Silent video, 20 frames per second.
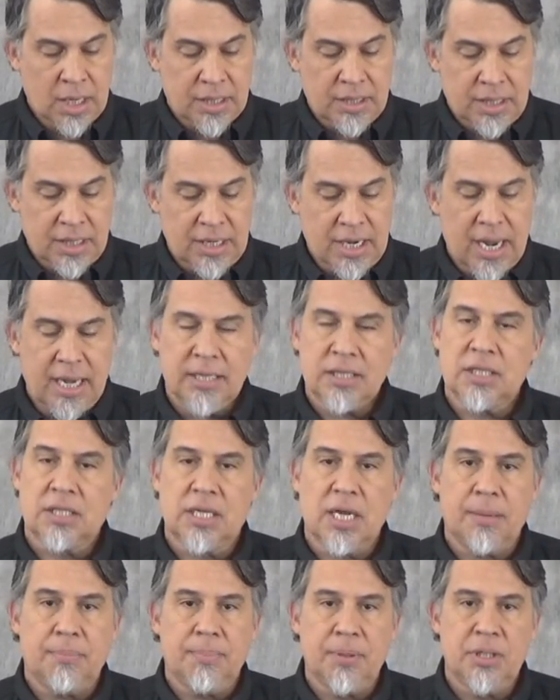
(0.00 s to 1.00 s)
The next
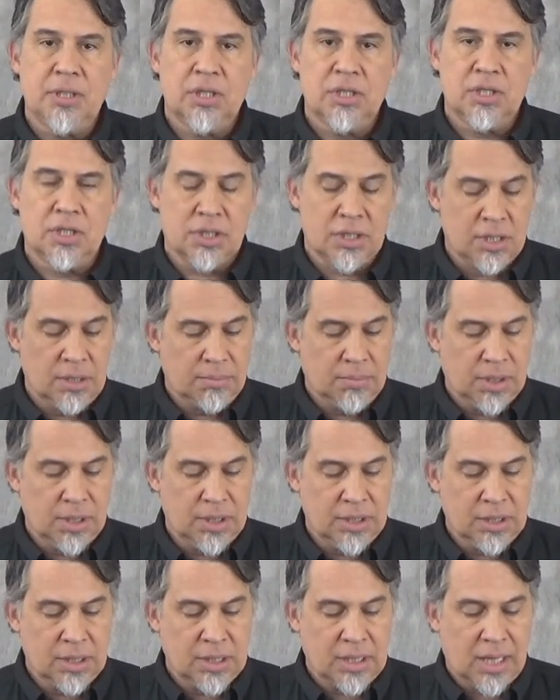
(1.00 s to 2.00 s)
step in
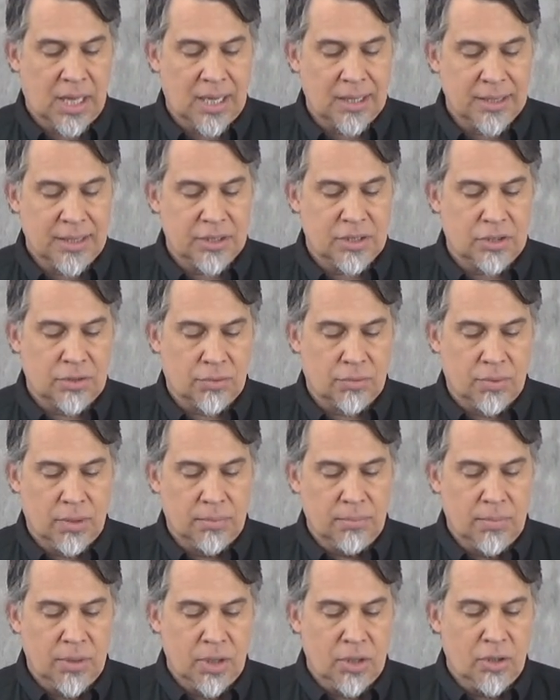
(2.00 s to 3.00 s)
disassembling the Glock is to
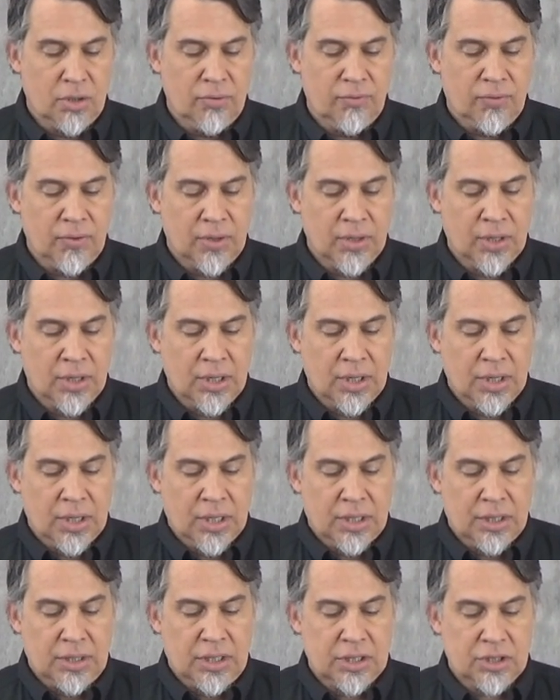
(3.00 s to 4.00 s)
remove
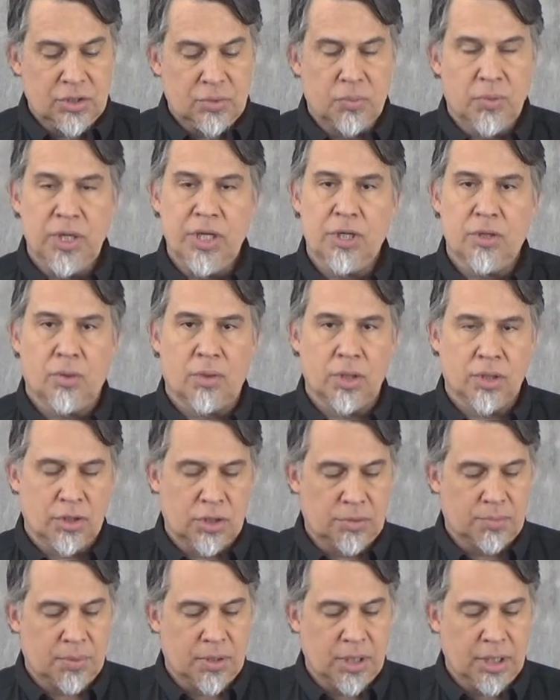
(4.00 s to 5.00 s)
this recoil
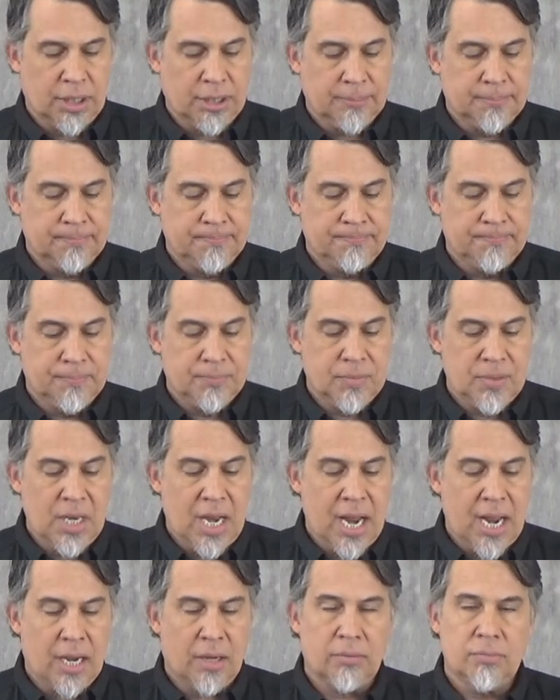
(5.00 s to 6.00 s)
spring.
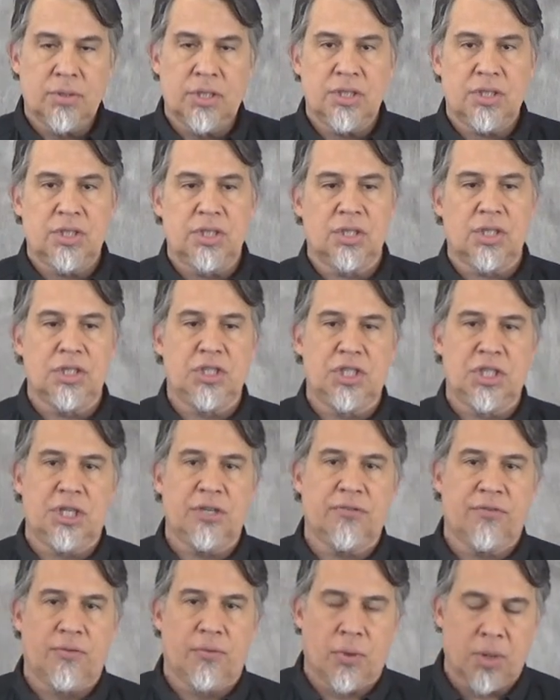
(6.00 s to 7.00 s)
Now, this is a
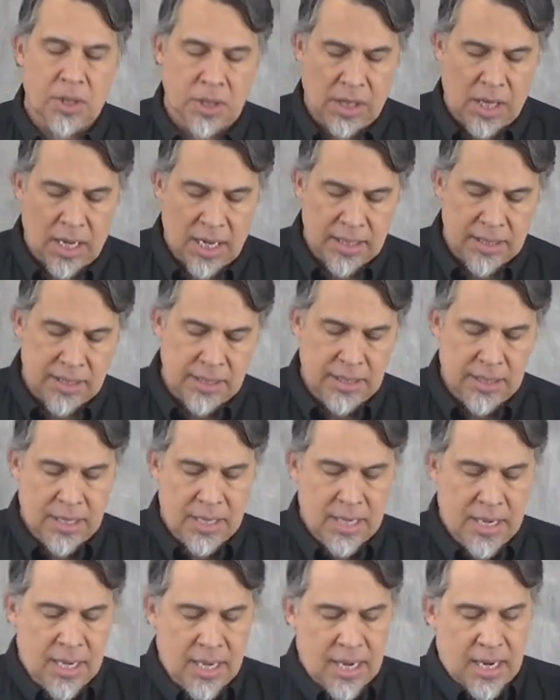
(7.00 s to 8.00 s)
Gen 4 Glock,
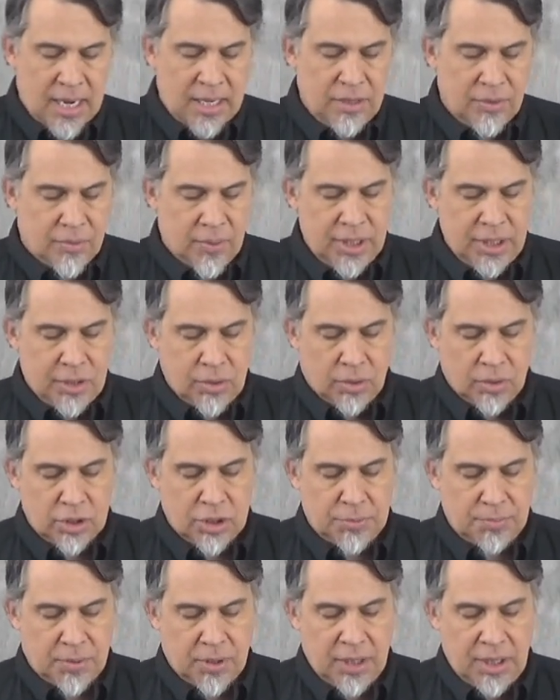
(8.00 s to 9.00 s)
and the recoil
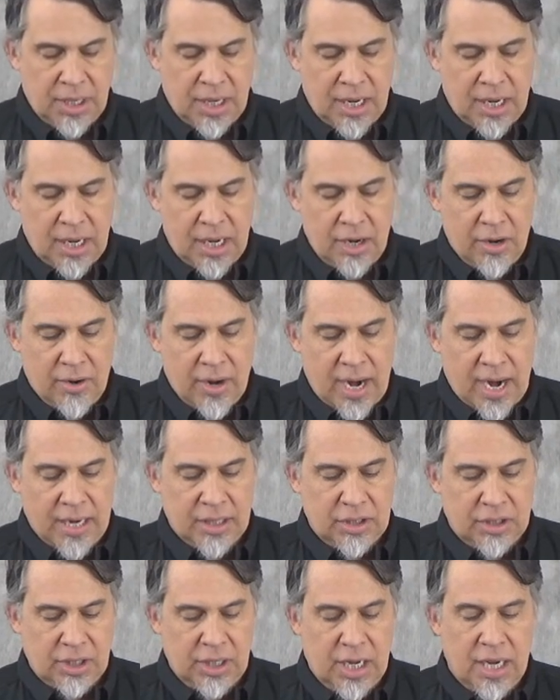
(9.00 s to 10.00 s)
spring here
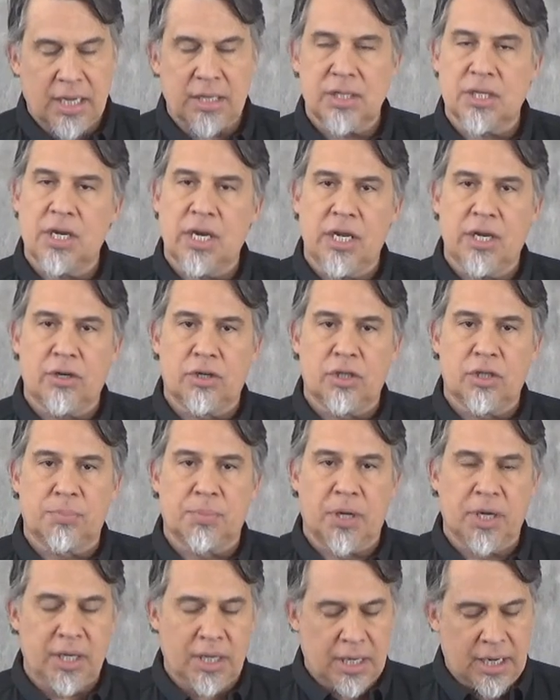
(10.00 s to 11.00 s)
actually has an inner
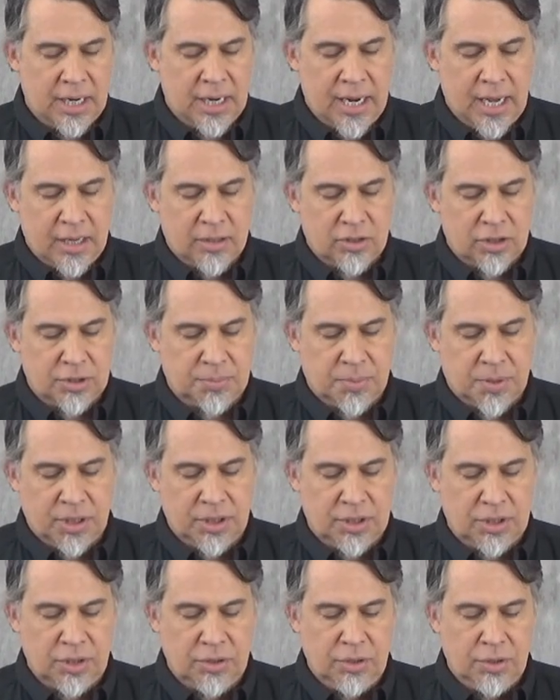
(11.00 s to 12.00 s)
spring and an outer
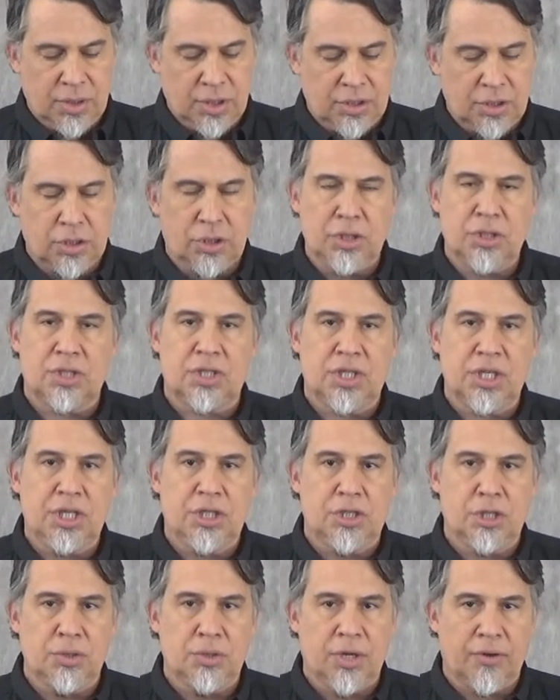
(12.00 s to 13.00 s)
spring, so you can see
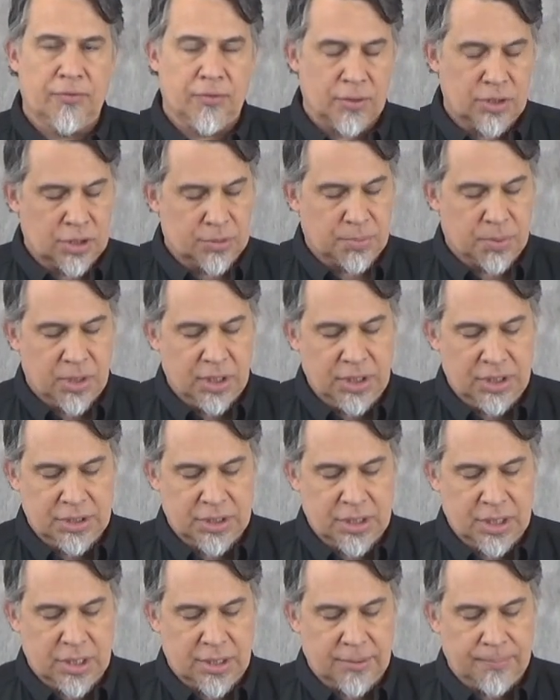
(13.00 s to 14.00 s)
two different
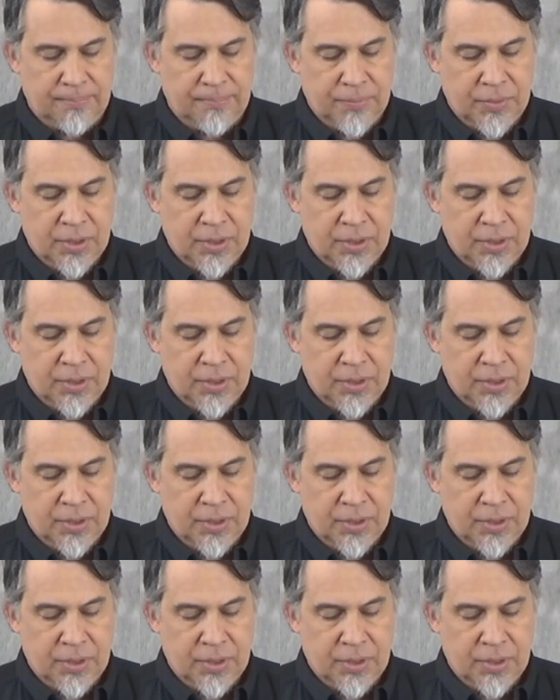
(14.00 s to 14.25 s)
springs there.